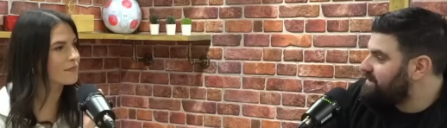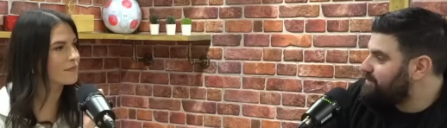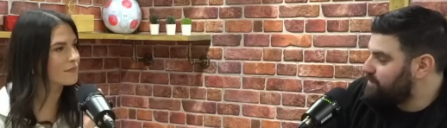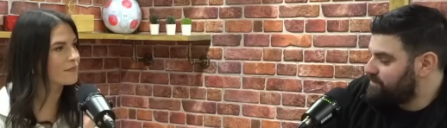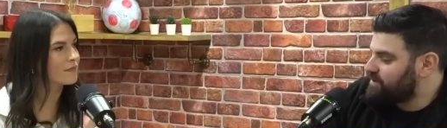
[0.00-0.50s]

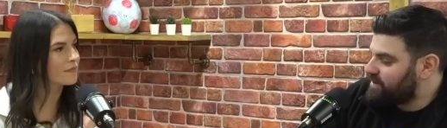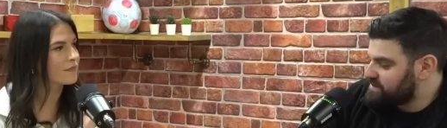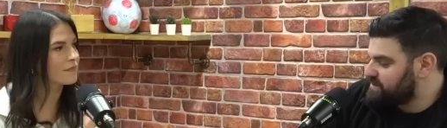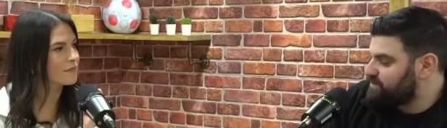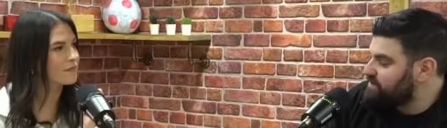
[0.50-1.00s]
Speaker 1: with
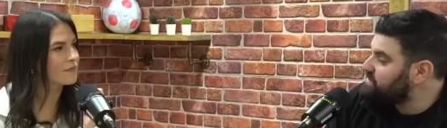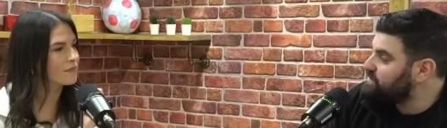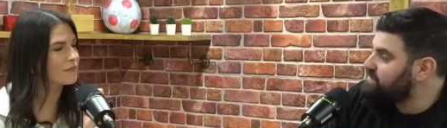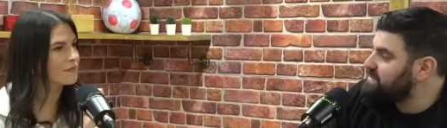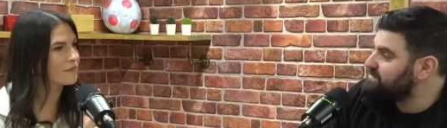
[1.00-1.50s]
regards to what the
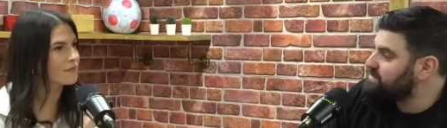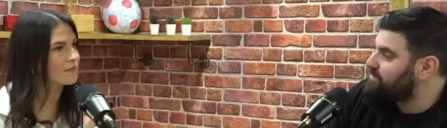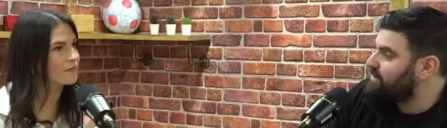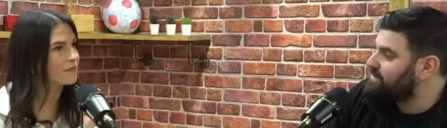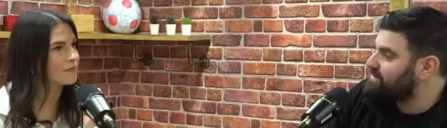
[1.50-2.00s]
two teams are
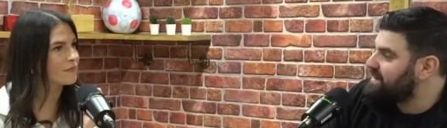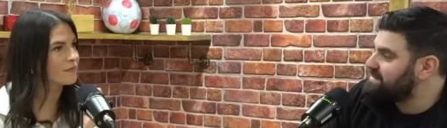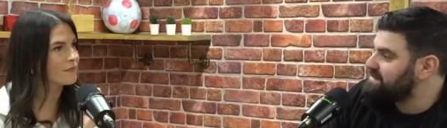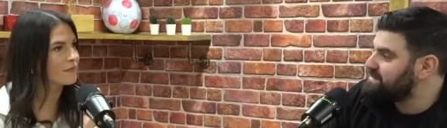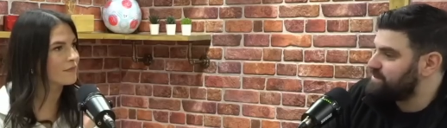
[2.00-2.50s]

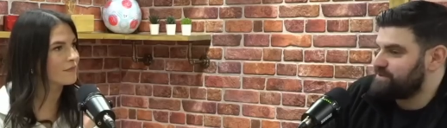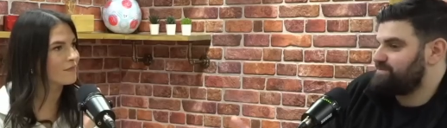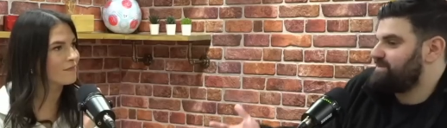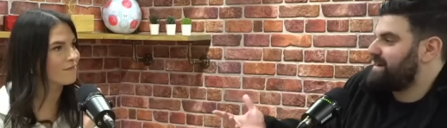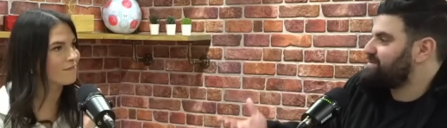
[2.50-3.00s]
prioritising.
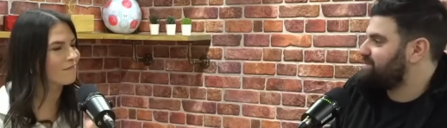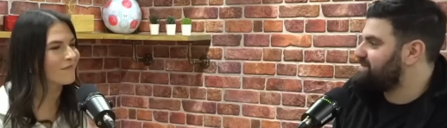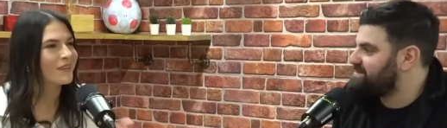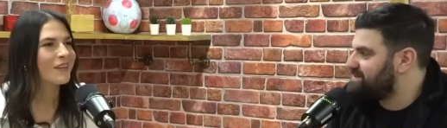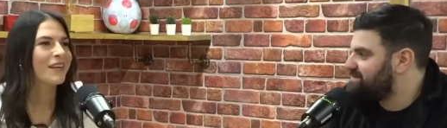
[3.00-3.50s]
So actually,
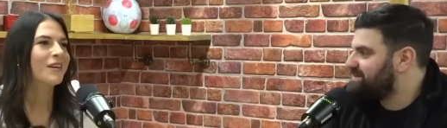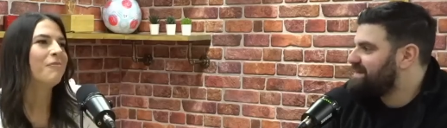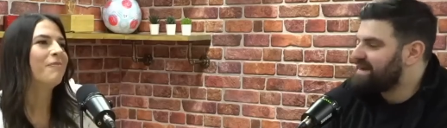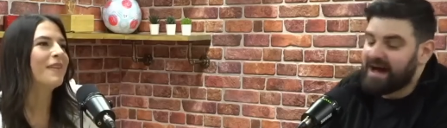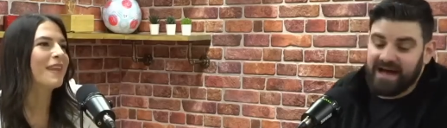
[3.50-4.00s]
does it?
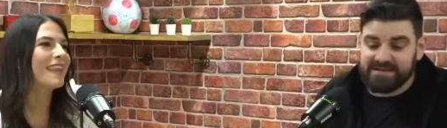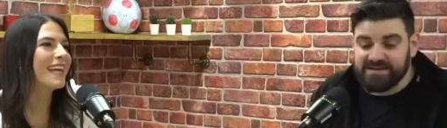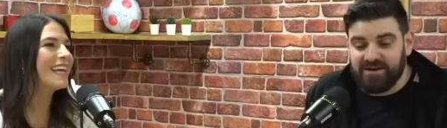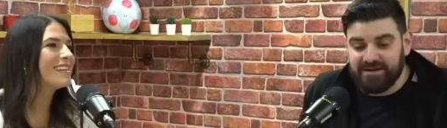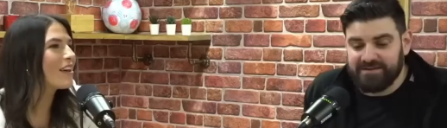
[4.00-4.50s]
Speaker 2: But the uh,
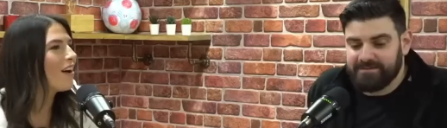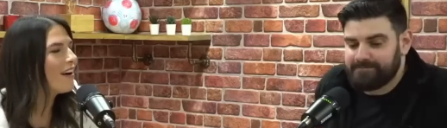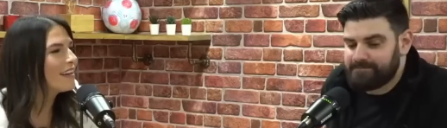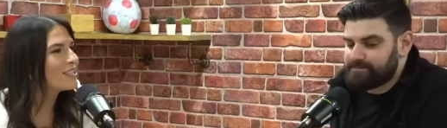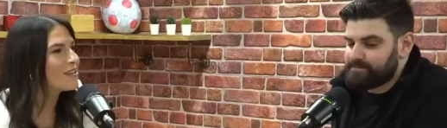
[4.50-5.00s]
thing is,
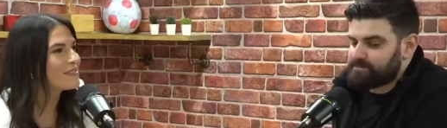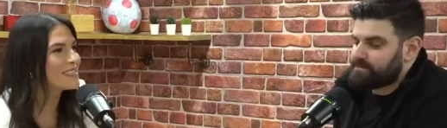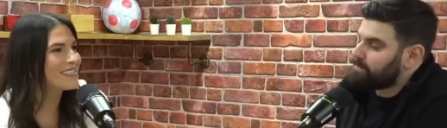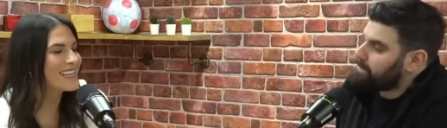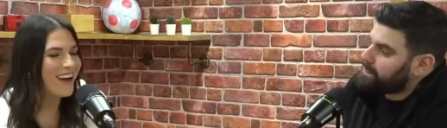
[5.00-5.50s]
I don't
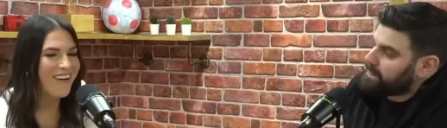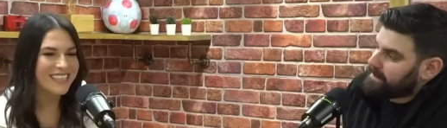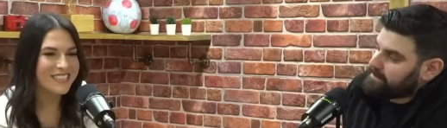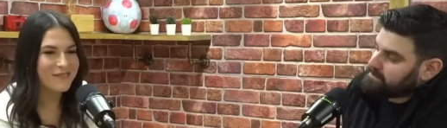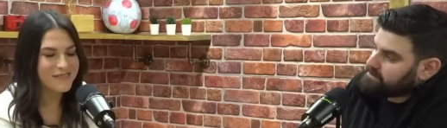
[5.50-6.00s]
see,
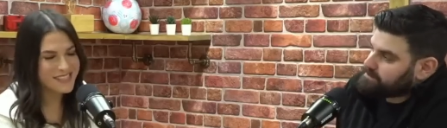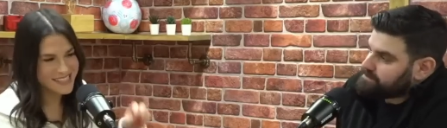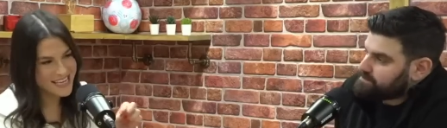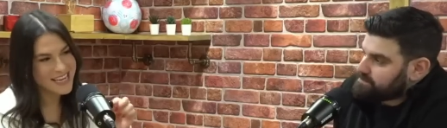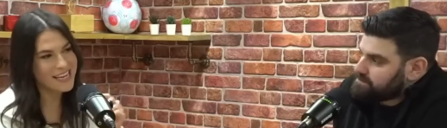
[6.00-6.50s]
I don't
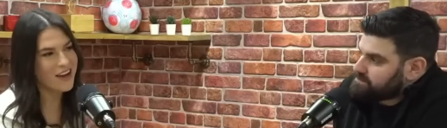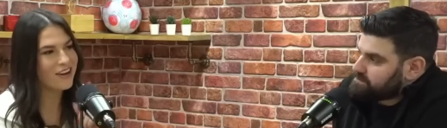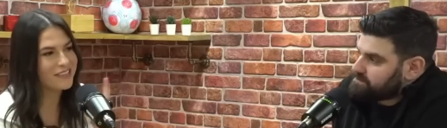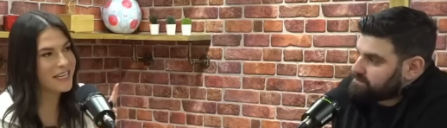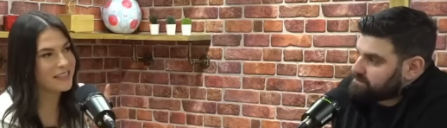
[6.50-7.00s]
see
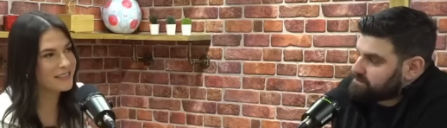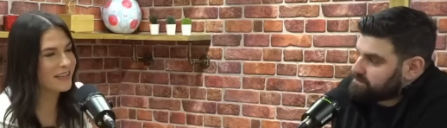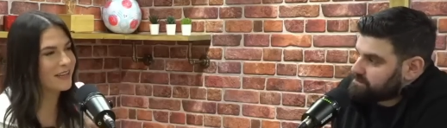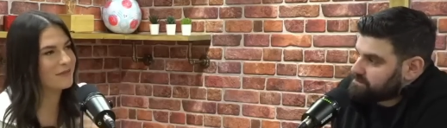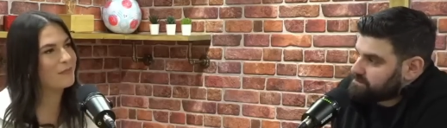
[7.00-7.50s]

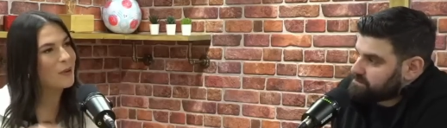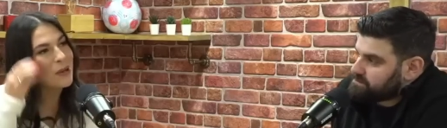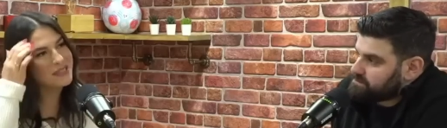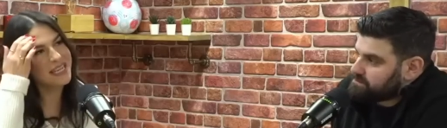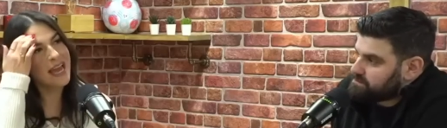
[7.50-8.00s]
Arteta
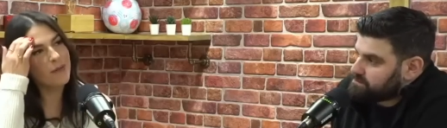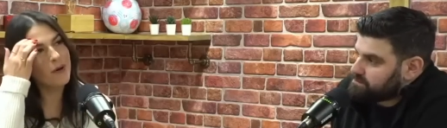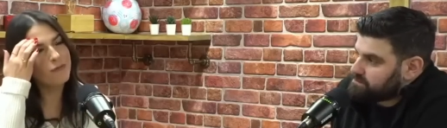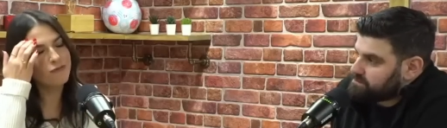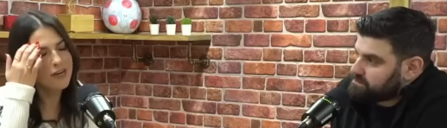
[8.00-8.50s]
putting out
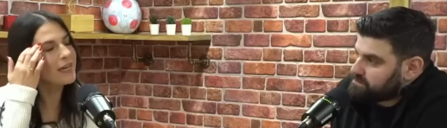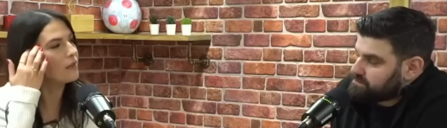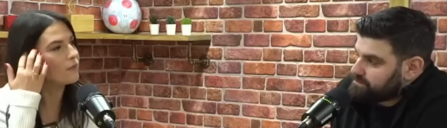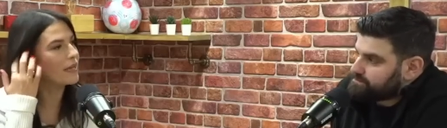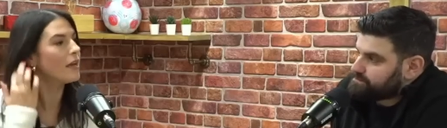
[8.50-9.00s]
a
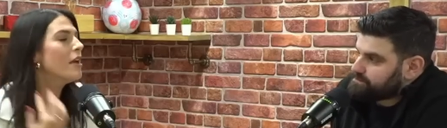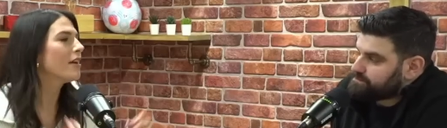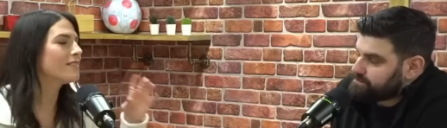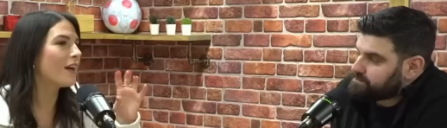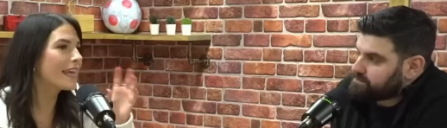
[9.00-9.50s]
really weak.
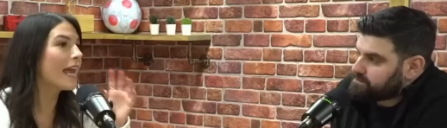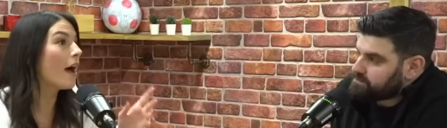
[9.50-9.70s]
Because I get,